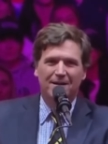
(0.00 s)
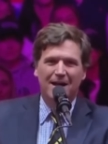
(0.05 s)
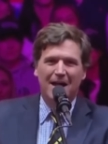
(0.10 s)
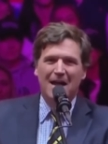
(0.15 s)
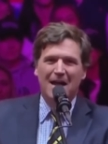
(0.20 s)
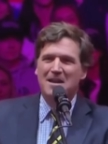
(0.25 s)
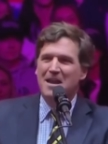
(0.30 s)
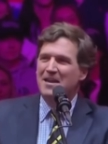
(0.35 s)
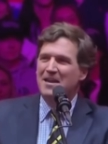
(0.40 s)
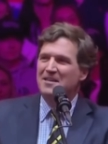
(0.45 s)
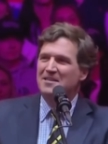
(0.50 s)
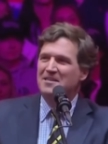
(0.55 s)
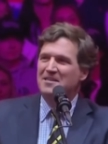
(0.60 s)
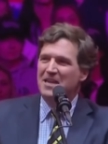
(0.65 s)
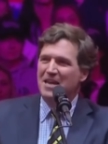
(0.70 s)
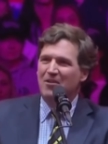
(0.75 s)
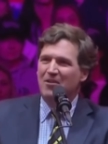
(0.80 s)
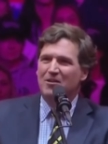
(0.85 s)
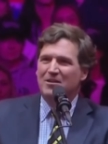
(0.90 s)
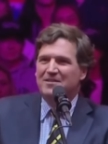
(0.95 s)
And yet he's
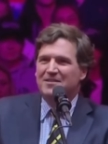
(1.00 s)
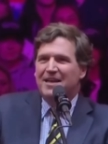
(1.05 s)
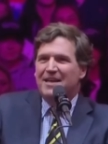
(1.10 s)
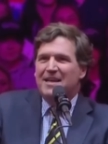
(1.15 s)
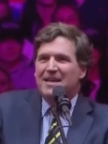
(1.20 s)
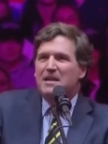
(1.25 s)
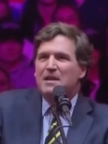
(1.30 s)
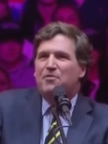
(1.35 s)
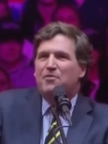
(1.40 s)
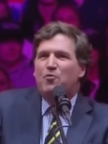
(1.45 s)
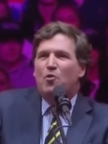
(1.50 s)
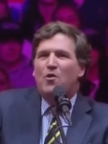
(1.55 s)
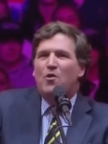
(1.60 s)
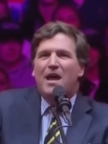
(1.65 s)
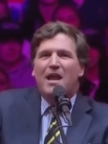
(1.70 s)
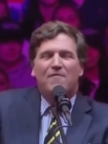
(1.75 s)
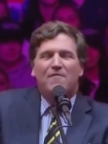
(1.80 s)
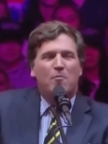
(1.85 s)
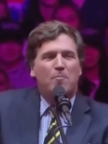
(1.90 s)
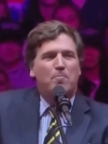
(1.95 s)
here. It's like getting thrown
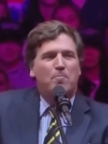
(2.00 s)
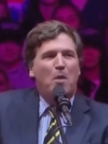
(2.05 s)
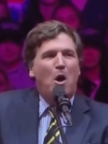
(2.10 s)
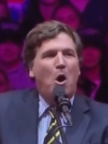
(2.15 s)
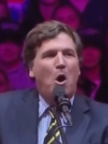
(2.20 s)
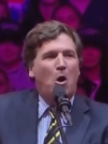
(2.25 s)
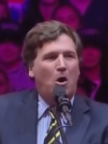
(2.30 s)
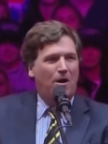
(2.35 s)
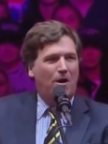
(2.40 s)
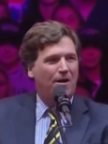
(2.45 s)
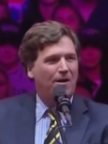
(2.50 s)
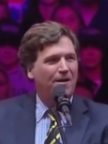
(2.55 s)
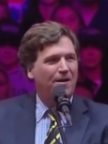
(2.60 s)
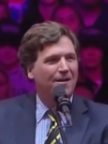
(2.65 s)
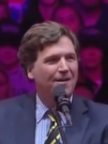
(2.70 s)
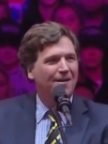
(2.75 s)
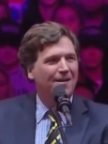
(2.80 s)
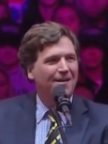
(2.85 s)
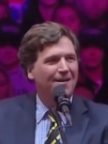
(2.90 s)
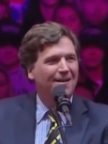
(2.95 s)
out of a bar.
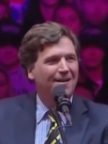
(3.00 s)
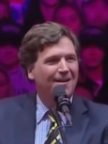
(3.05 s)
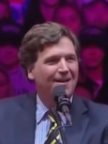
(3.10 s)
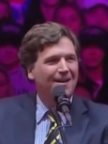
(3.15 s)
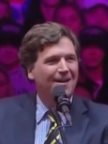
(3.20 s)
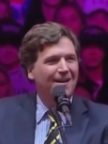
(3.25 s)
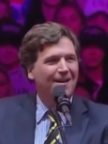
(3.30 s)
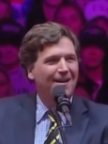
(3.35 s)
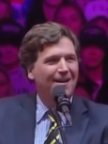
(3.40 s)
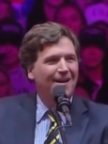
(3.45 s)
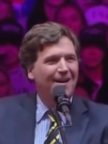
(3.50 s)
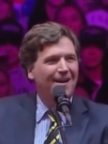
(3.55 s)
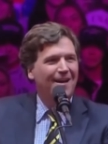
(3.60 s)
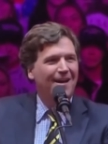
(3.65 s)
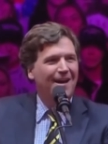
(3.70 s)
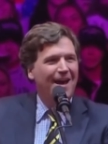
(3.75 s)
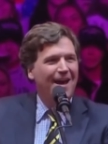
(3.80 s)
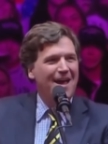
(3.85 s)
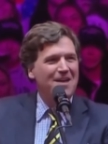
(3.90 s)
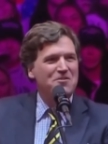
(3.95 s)

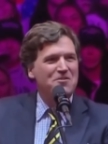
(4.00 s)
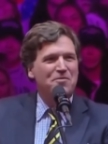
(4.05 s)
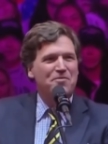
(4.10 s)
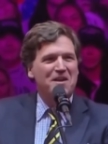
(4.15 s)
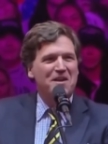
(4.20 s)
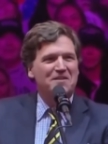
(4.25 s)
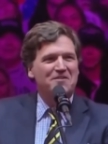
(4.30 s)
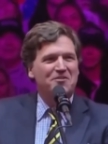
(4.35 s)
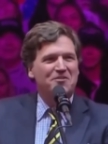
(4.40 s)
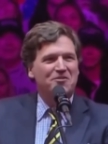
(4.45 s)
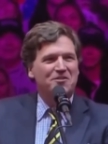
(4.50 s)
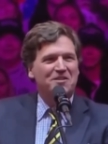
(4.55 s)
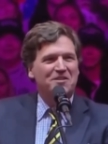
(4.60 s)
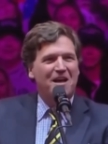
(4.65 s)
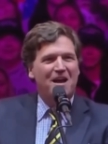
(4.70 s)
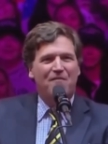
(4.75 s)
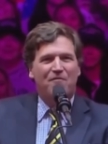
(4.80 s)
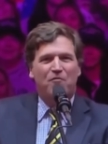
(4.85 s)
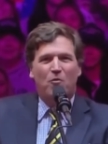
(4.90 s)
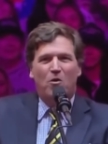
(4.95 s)
And you think to
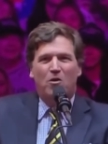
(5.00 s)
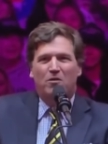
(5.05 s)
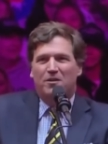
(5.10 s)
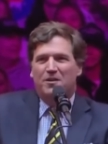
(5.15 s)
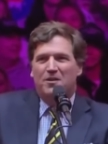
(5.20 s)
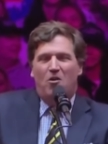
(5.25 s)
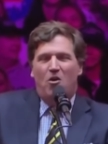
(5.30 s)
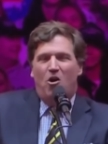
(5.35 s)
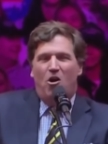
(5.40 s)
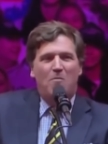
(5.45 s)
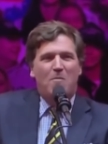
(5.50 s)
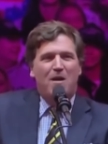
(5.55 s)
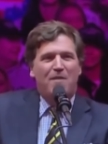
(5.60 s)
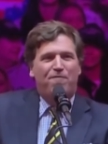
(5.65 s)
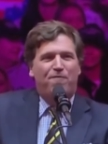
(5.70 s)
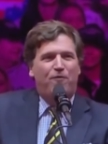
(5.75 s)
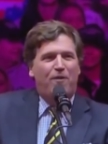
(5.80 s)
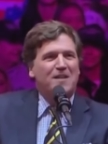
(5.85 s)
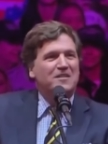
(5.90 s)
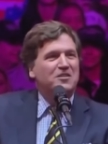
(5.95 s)
yourself, well, you know, all my
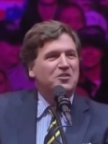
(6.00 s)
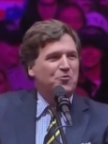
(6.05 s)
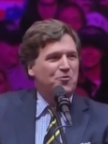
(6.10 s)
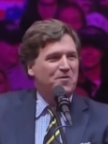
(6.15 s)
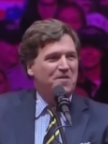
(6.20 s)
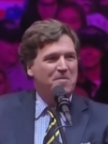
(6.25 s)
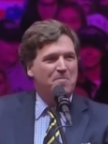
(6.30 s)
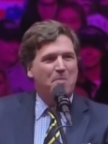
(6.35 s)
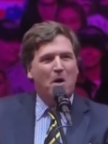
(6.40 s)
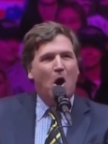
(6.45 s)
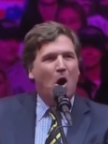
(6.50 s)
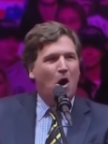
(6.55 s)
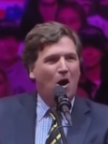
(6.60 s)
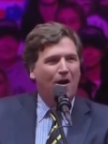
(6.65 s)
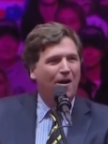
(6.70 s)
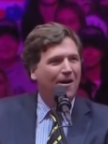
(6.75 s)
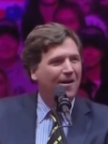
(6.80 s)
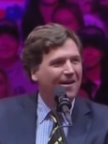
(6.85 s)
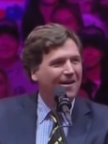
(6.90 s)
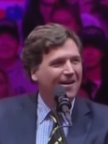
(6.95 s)
friends are in the
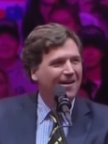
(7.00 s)
bar